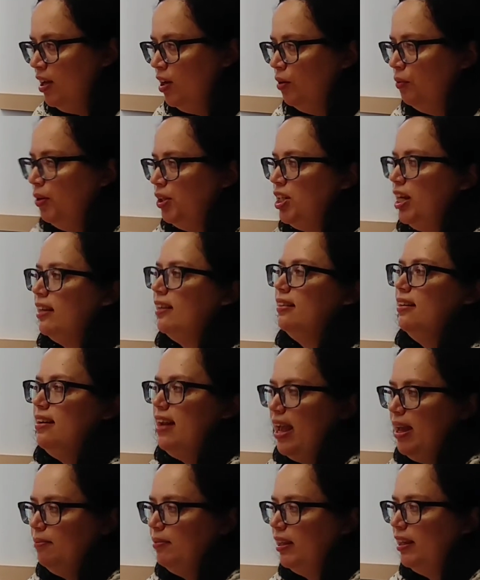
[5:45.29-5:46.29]
which, as the
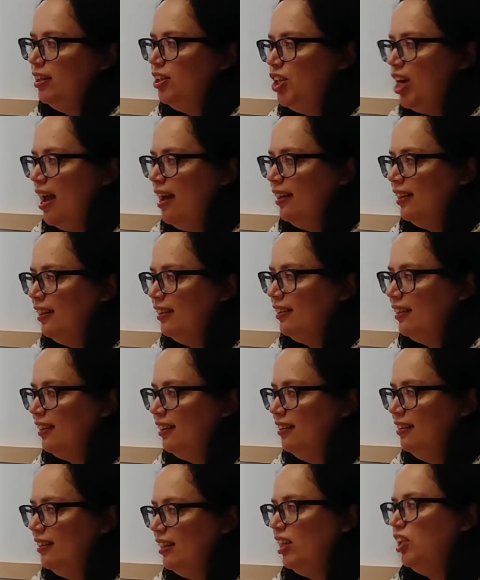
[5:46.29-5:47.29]
name suggests,
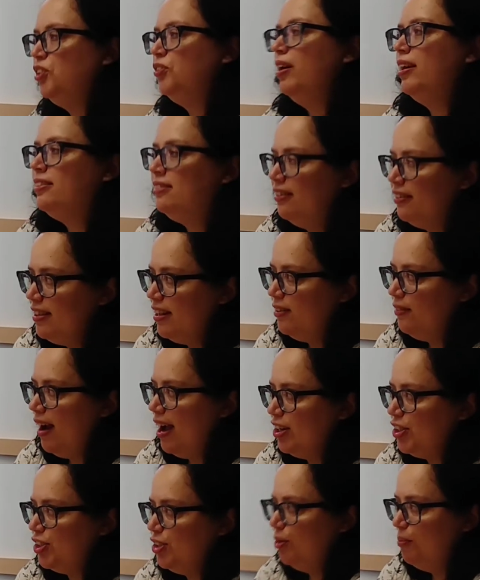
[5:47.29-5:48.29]
stricter than
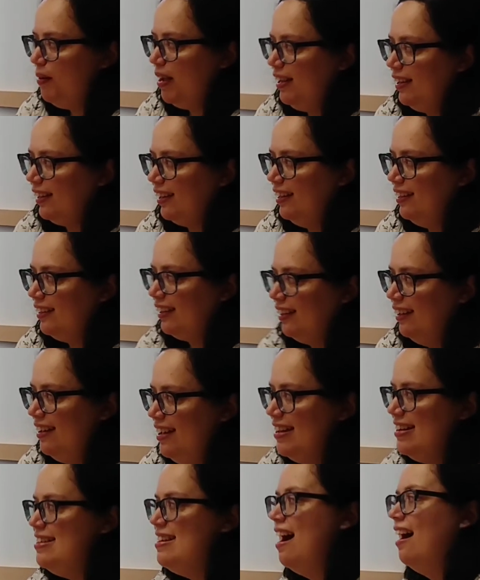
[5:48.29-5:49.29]
rational basis,
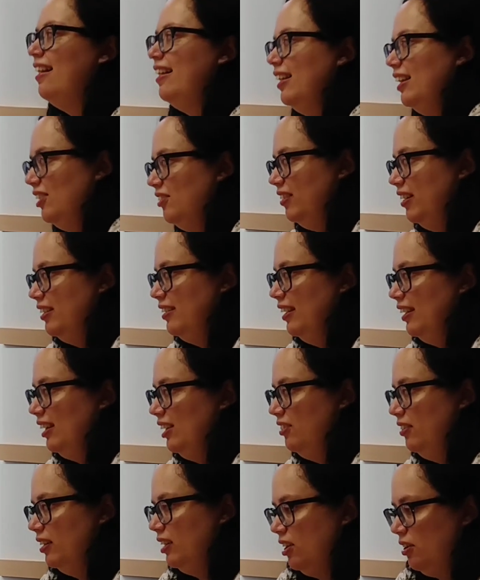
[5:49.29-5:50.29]
not as strict as
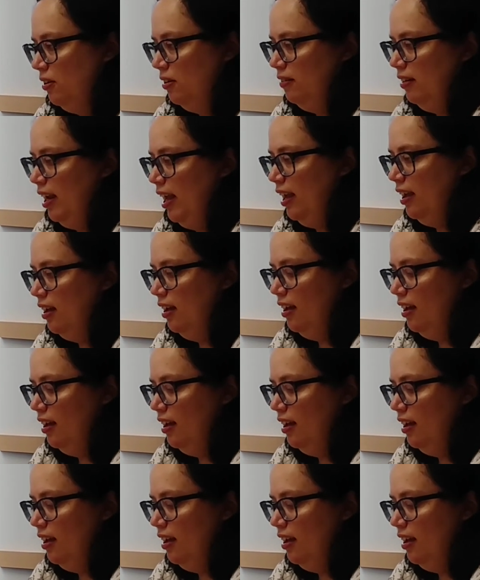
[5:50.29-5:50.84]
strict scrutiny.